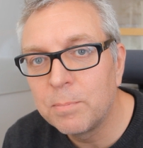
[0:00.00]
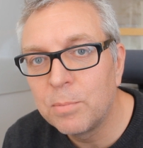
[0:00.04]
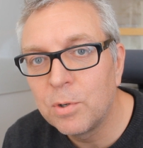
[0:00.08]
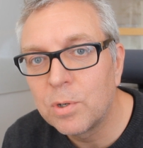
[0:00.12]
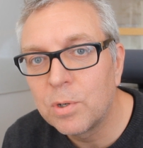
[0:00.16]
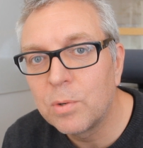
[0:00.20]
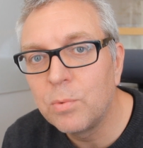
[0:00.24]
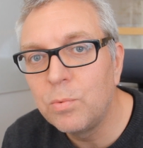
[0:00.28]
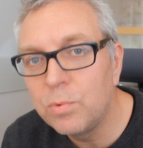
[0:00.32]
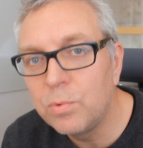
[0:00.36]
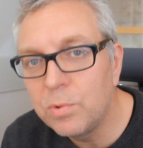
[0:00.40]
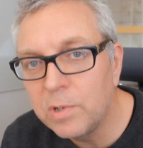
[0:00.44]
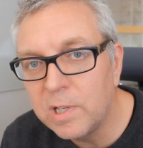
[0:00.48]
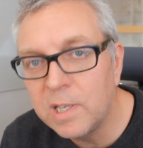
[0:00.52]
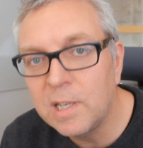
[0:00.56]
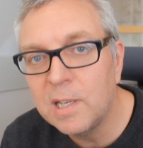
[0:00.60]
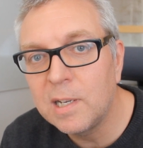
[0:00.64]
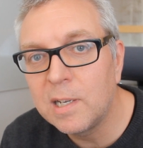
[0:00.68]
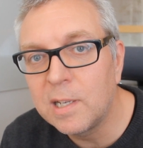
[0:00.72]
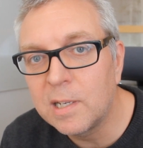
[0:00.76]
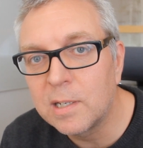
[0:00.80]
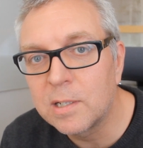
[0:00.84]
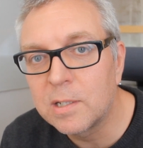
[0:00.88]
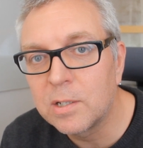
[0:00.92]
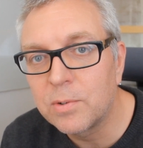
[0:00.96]
a book
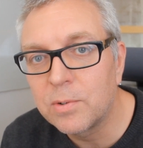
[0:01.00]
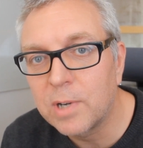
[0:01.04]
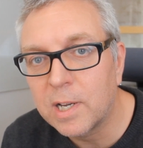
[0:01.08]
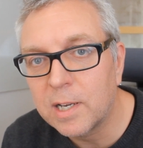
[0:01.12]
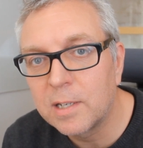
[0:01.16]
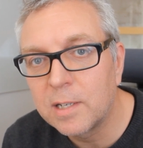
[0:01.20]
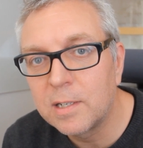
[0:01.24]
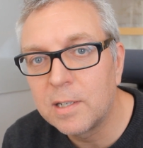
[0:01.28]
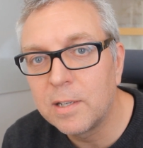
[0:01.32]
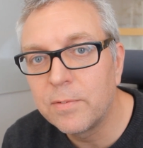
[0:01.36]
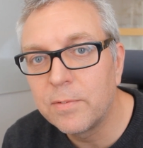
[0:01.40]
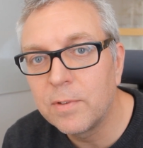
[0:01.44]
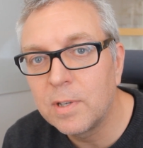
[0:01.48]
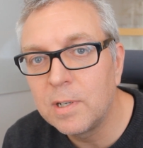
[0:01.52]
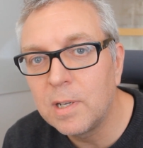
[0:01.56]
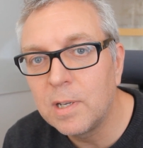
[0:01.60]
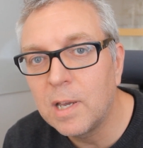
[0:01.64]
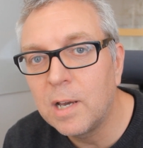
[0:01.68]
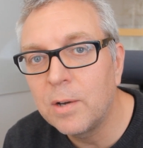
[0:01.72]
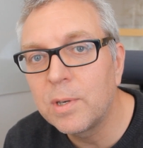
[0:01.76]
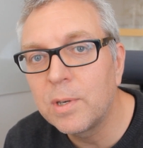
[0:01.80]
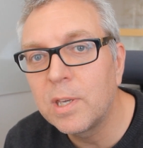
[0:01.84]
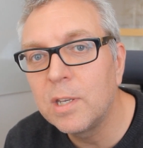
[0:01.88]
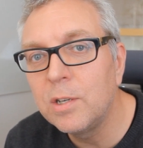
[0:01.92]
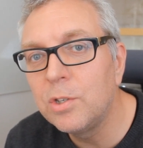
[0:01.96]
really interactive, and
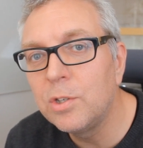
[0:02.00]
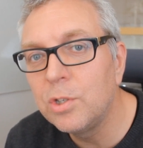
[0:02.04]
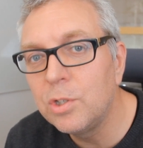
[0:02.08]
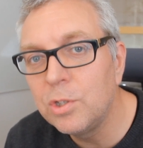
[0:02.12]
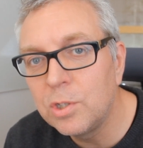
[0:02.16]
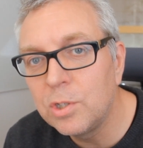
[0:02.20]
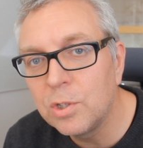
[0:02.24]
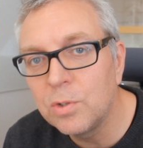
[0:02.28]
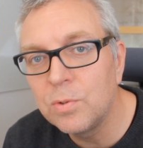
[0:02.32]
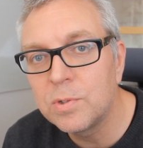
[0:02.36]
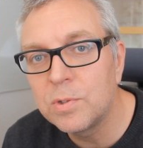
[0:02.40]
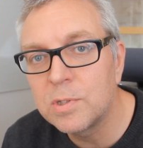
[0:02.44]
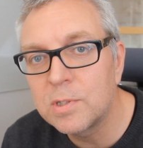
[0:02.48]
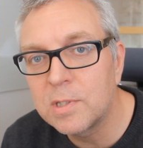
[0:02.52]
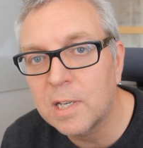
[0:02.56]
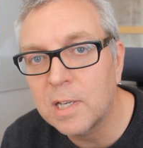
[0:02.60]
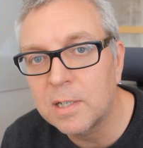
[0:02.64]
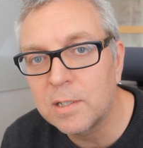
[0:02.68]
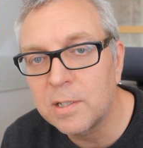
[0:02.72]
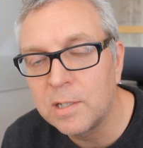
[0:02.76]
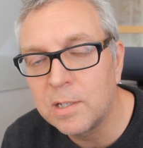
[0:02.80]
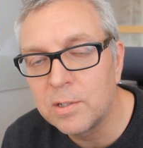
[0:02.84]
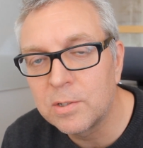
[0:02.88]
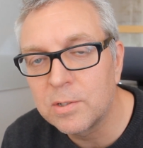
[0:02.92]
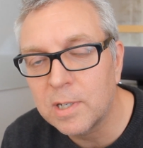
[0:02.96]
how can you use
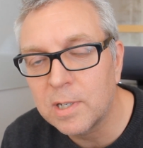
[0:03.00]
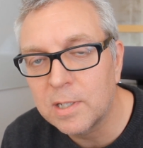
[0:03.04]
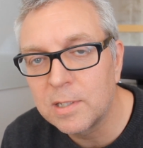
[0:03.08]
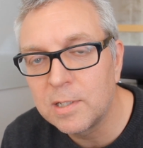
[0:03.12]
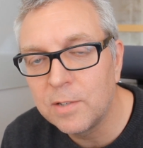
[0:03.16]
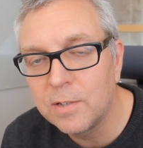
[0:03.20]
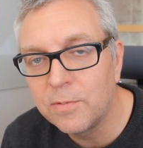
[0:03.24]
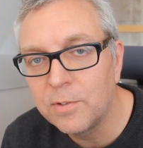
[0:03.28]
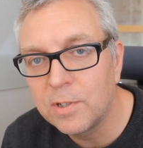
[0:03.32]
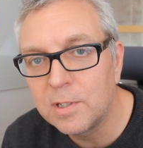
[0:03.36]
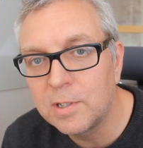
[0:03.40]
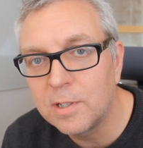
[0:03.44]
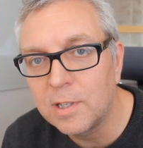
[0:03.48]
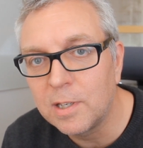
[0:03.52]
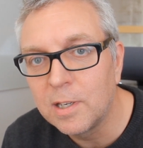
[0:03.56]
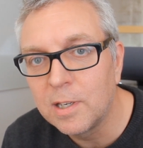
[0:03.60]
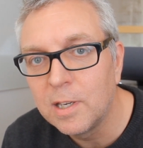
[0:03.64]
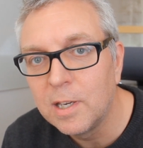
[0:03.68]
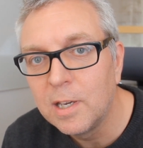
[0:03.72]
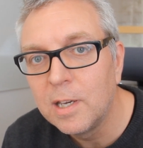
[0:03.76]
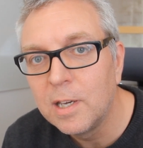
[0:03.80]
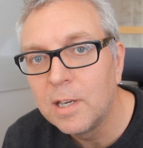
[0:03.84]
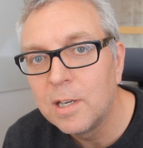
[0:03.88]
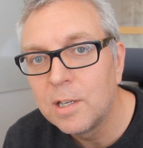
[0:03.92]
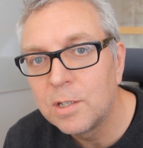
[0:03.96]
that interactivity
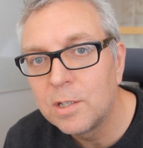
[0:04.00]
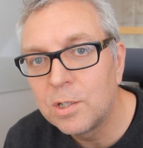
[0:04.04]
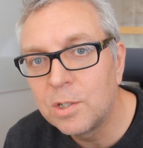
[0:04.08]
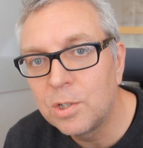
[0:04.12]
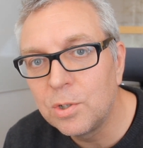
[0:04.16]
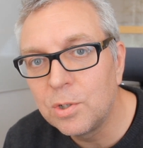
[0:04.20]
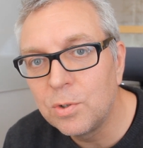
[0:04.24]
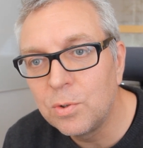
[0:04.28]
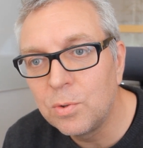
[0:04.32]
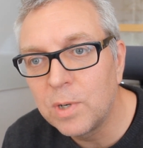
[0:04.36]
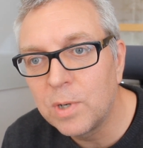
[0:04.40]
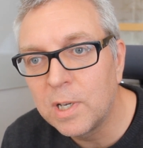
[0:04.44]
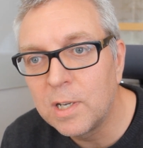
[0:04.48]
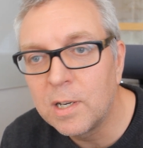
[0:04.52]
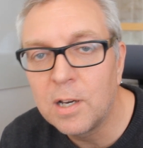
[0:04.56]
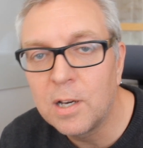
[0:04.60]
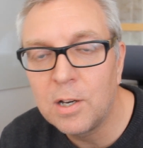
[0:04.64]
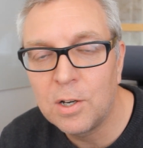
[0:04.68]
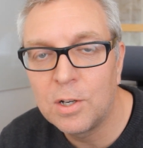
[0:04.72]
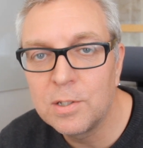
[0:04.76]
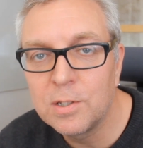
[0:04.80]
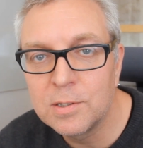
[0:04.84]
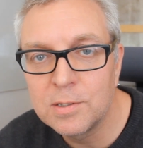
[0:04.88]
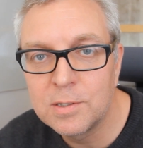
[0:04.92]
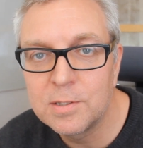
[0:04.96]
to
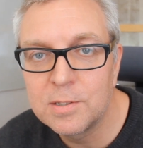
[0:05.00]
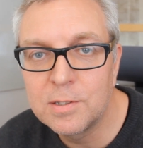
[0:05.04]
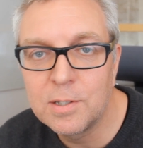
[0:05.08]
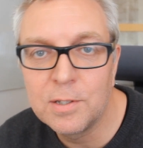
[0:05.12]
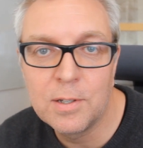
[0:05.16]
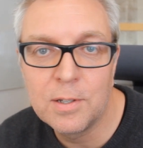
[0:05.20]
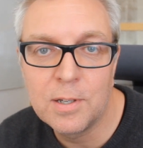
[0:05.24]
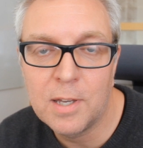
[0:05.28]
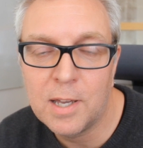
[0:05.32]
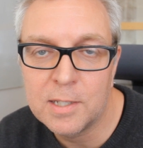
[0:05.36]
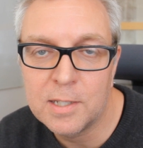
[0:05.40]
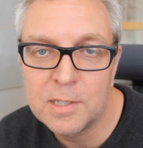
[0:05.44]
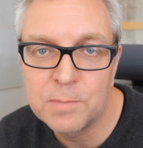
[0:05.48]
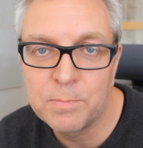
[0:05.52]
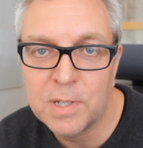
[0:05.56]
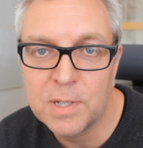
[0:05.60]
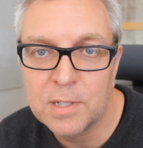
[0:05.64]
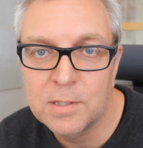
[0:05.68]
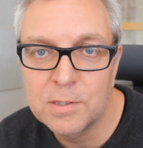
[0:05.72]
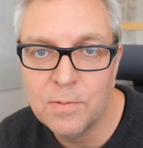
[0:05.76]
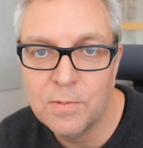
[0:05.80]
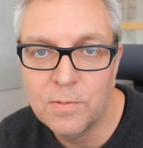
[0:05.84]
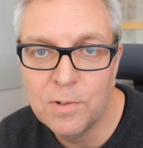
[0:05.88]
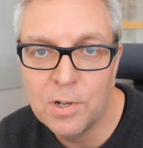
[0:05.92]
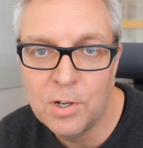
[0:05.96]
enhance the
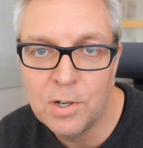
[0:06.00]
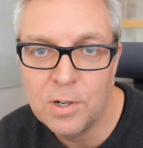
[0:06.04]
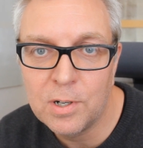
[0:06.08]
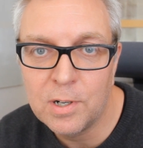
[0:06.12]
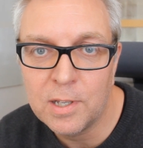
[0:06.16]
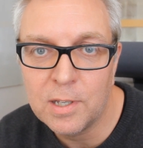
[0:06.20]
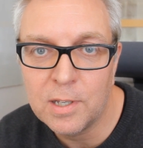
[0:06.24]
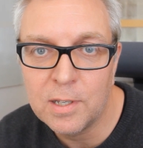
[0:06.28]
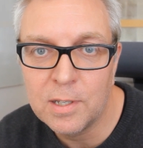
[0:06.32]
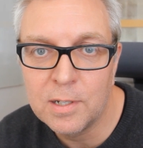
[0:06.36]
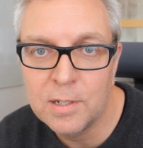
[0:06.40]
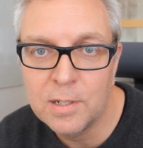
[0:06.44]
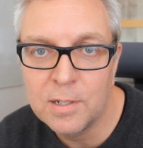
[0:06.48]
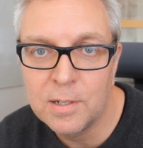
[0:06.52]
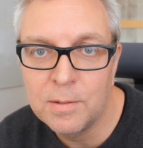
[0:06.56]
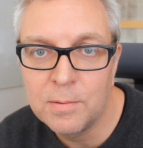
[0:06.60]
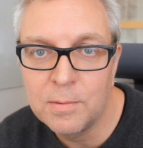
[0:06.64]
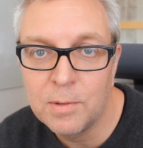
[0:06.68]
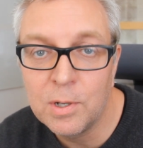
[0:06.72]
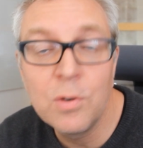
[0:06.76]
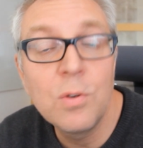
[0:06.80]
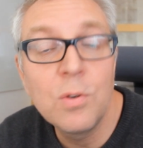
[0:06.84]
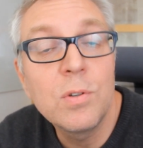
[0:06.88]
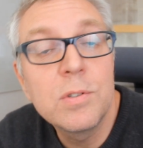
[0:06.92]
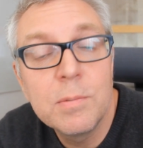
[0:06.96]
aspects of learning
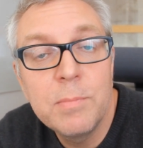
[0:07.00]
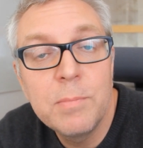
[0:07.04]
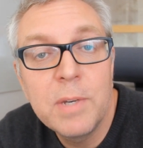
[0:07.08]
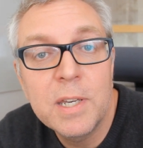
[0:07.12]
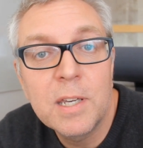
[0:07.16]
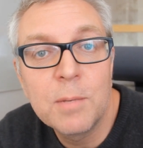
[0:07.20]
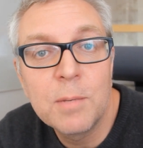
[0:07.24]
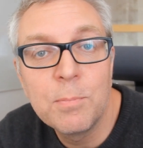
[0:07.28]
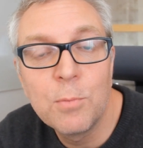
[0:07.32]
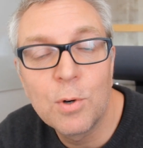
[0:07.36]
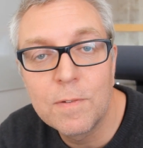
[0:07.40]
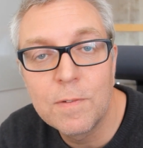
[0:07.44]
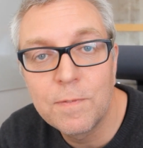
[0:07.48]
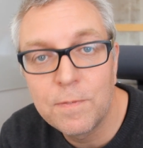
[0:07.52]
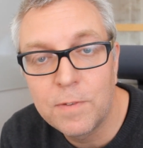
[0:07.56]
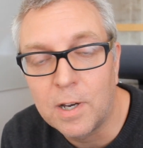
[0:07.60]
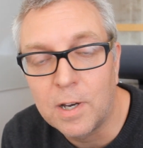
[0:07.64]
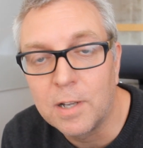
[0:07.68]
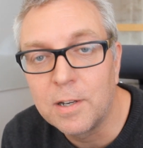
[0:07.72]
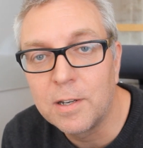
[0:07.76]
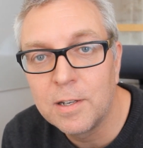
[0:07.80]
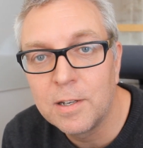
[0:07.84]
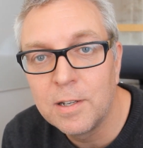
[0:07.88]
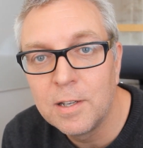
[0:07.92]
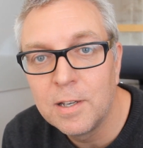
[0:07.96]
and also make it more
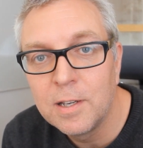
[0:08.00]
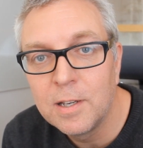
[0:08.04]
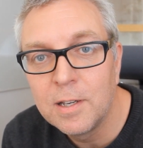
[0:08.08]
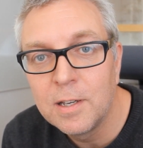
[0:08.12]
fun.